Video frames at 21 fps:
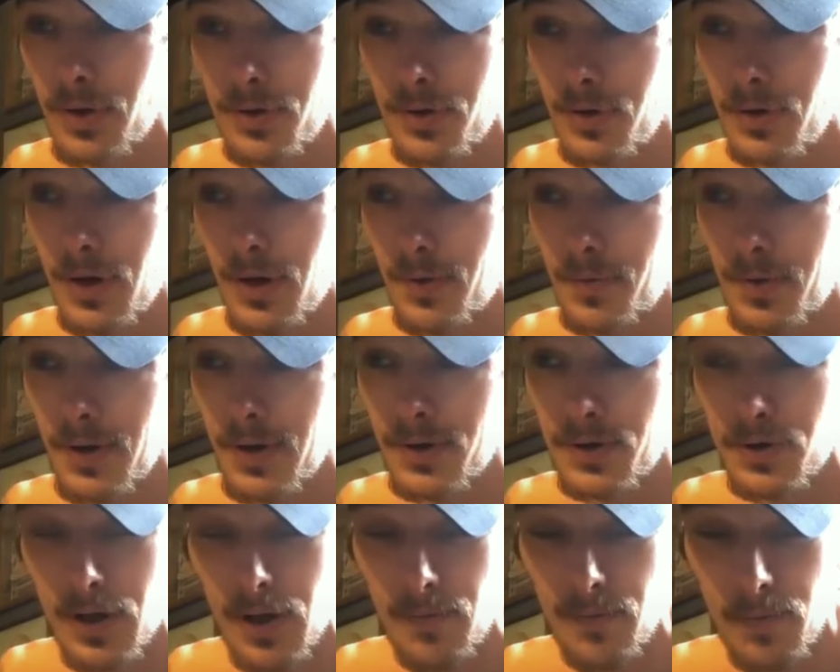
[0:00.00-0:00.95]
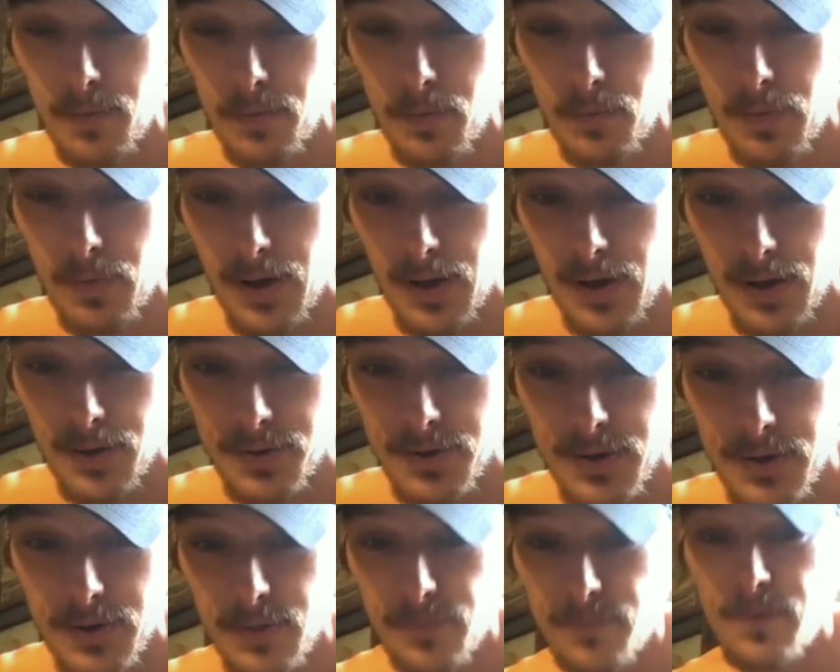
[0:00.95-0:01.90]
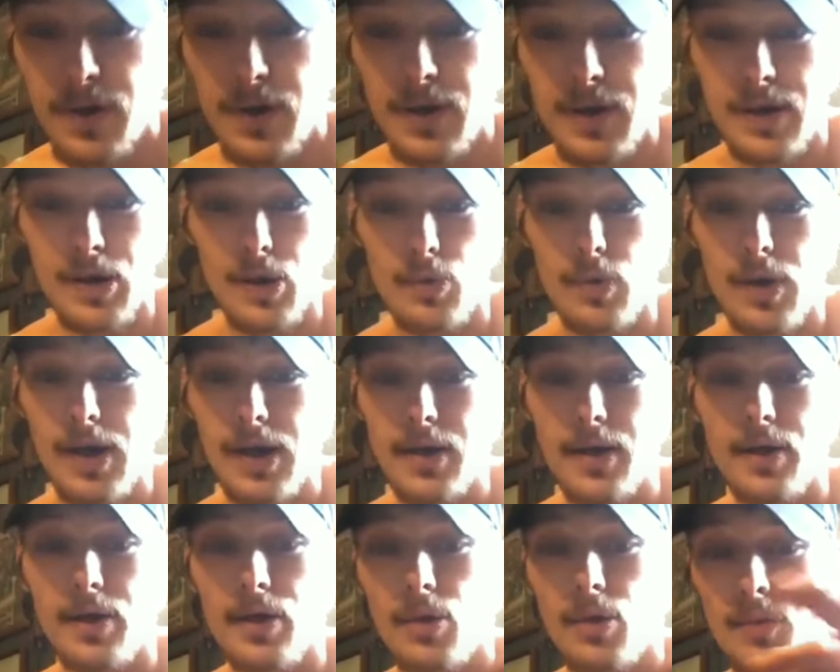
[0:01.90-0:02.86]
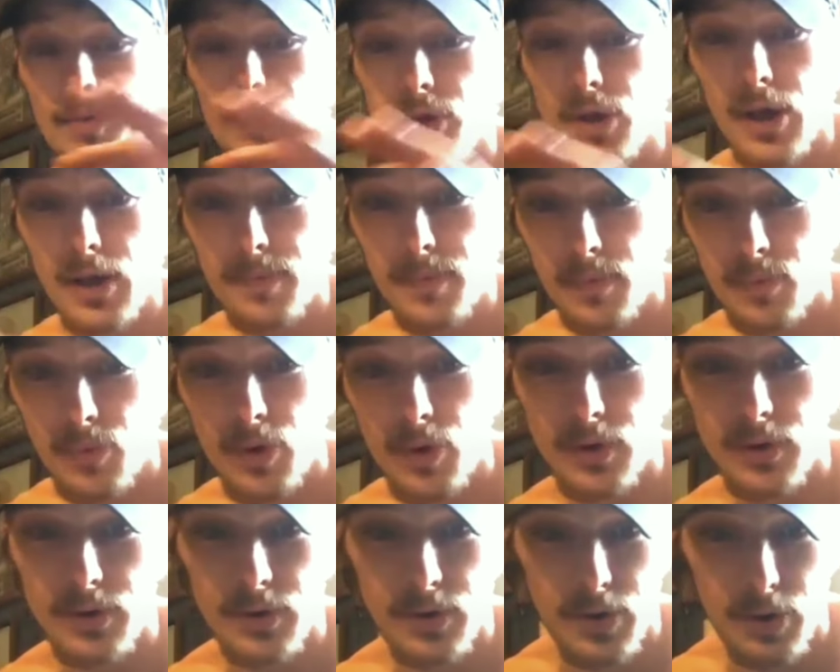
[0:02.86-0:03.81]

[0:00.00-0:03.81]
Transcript: You never did drive up on my house. It's a video edited over top of one.